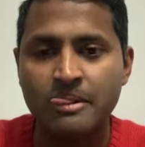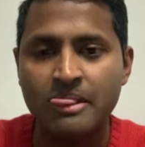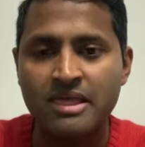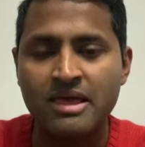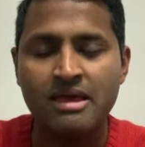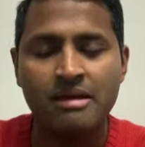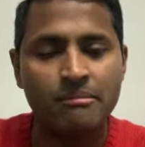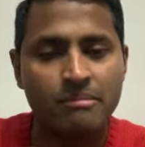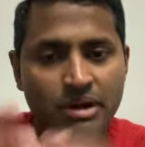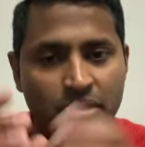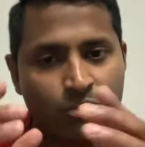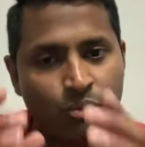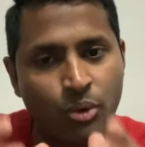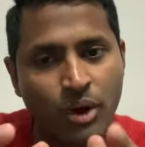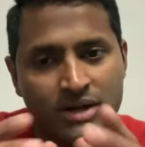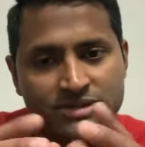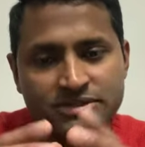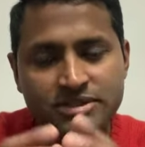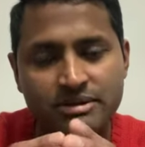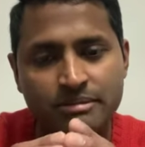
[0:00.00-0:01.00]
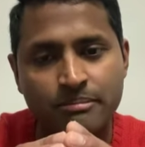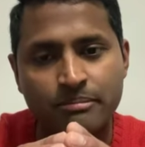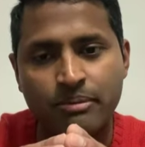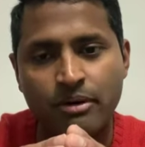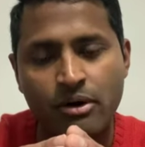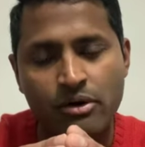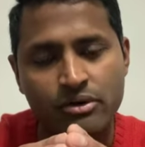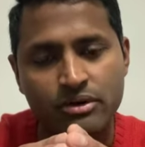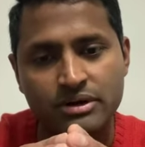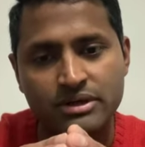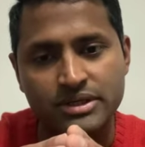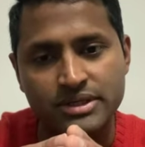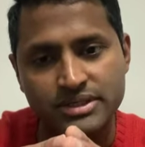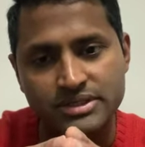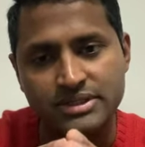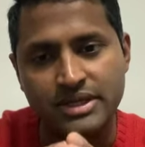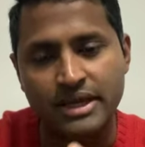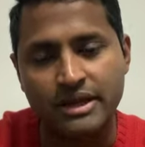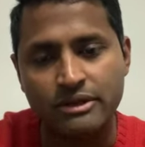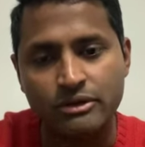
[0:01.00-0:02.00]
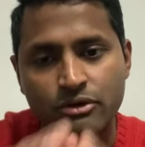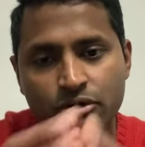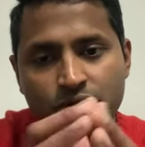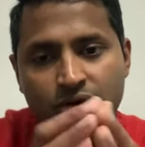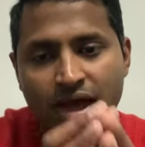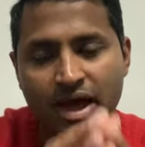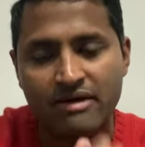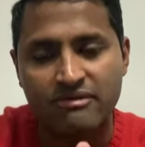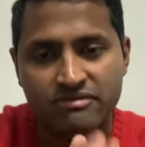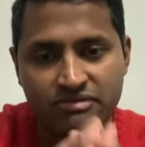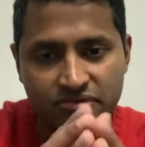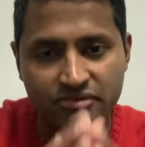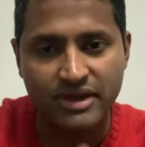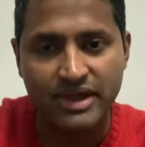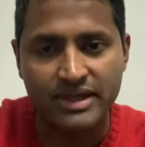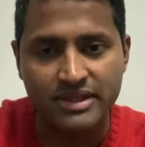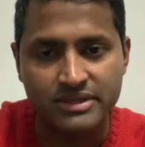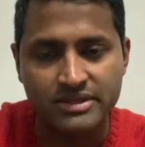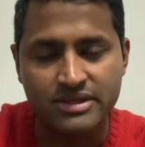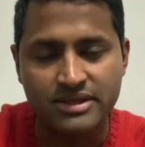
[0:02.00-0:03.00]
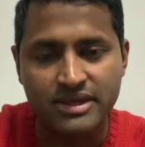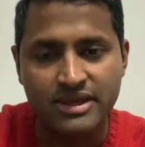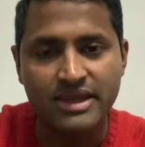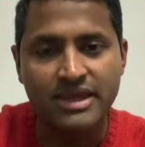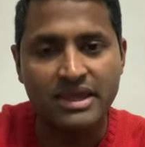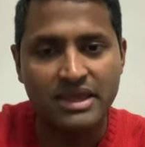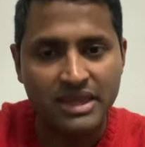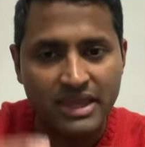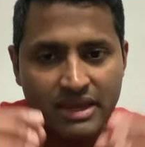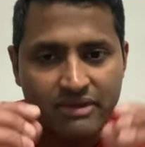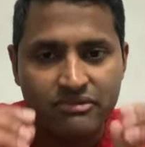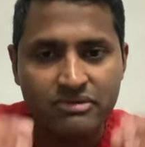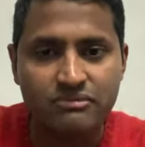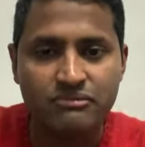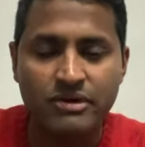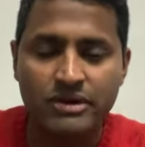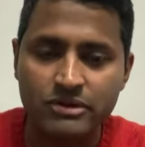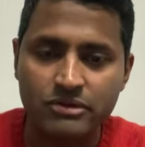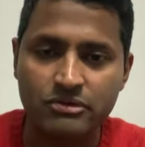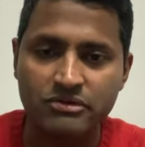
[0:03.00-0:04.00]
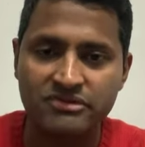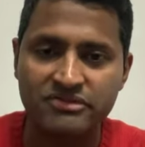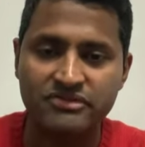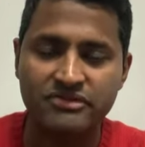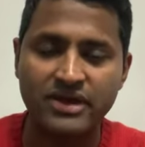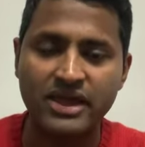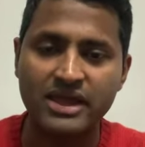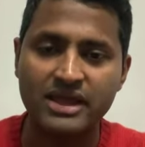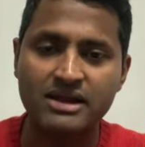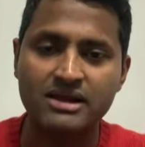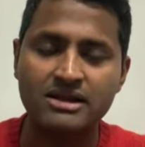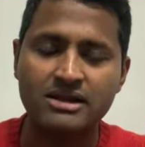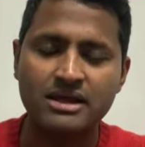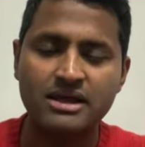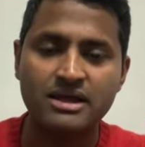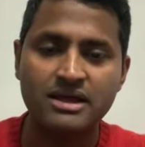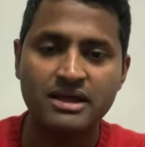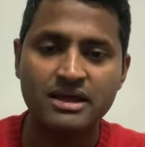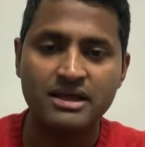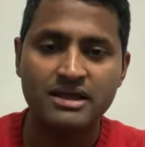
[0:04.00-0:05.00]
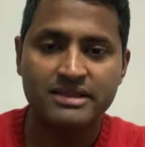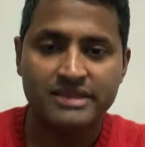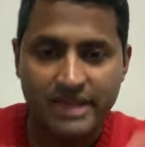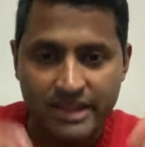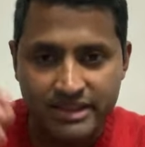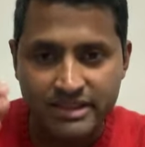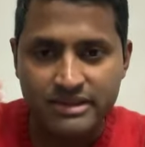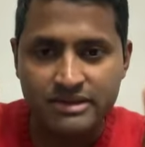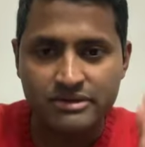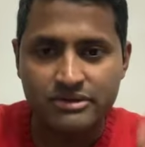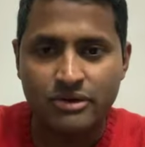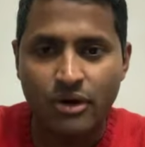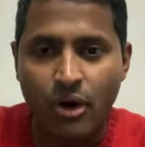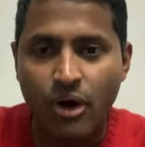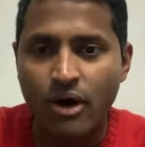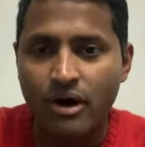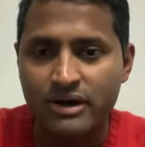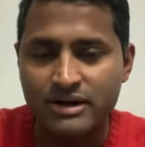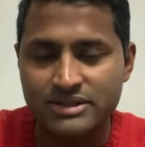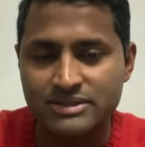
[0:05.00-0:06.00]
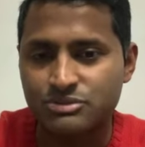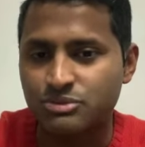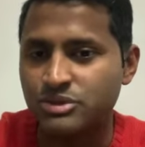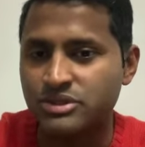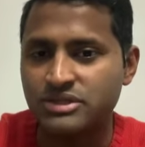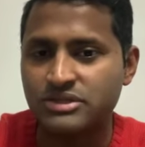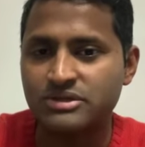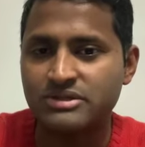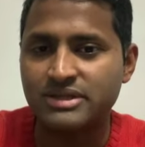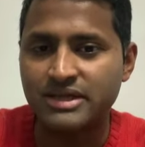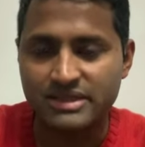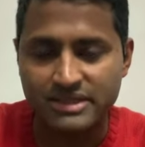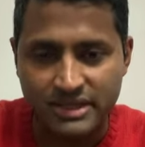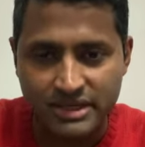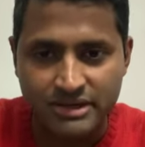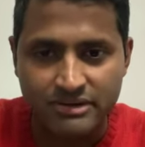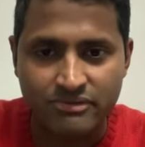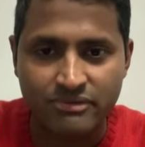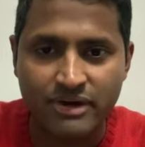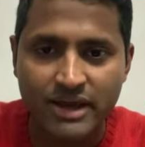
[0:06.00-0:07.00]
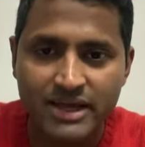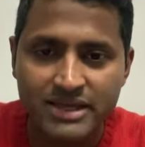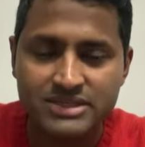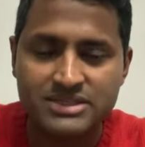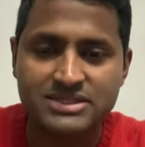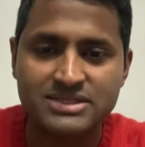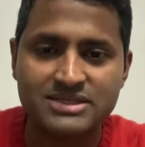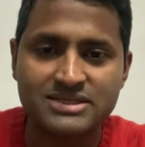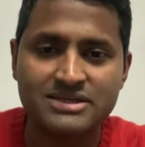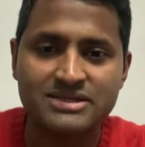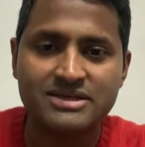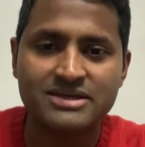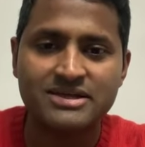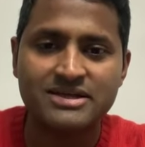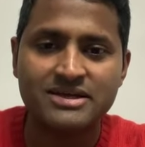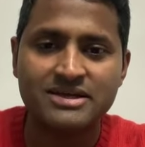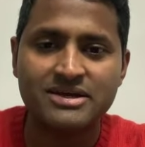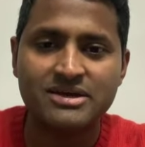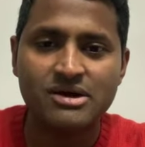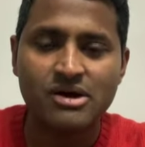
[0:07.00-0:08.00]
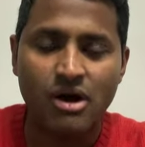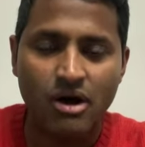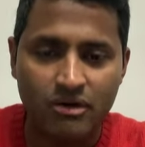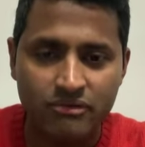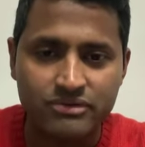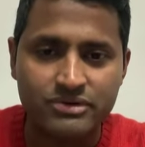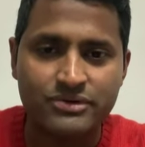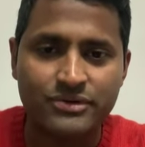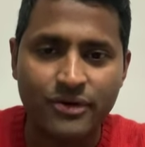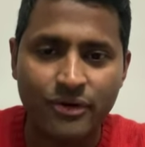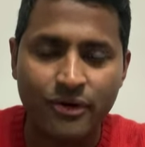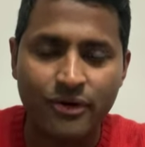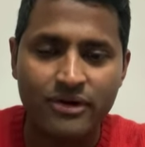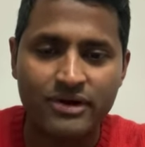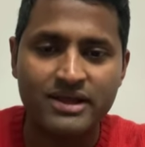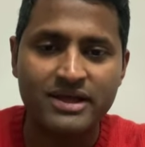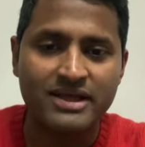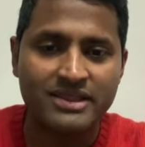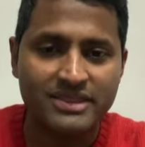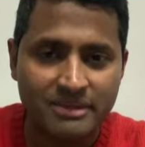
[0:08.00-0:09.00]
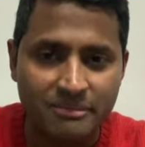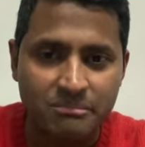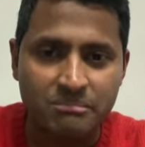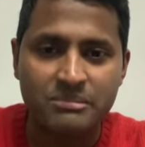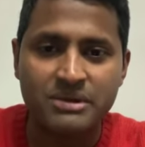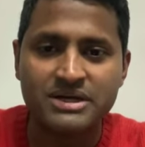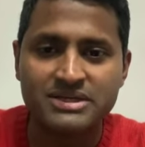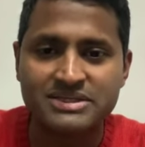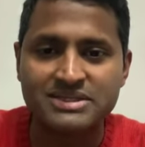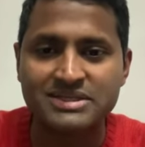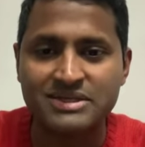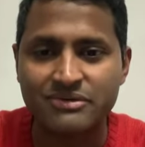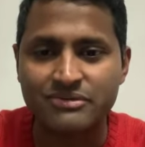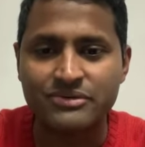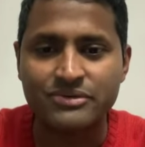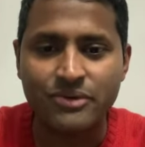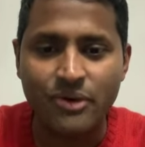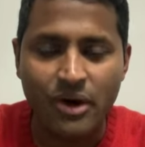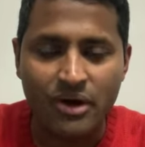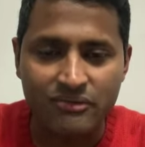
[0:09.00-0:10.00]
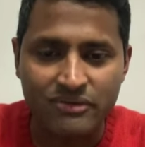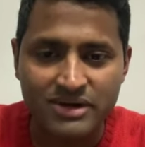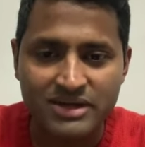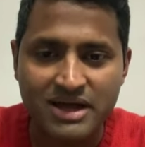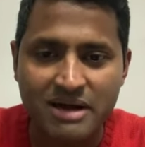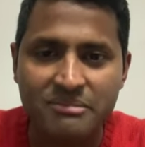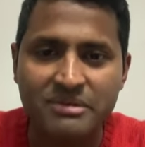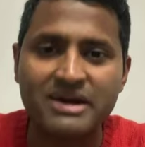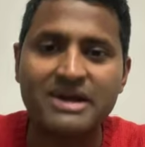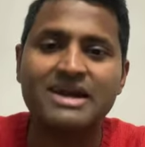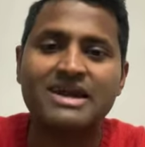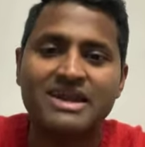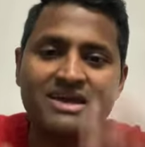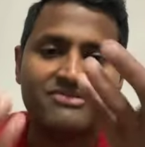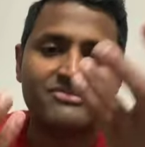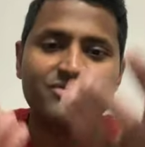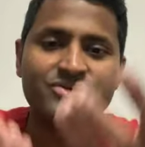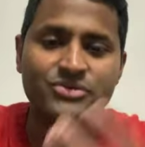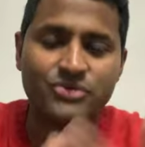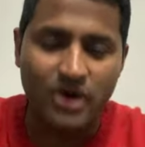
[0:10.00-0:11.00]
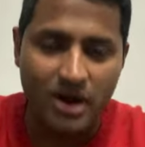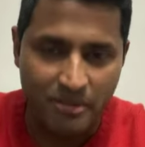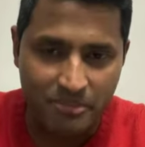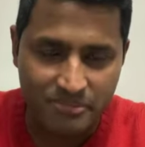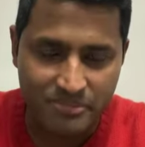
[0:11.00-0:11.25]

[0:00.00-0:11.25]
But what's important is that you have faith, even when you fail, that God is with you, that the grace of God, the mercy of God will come and lift you up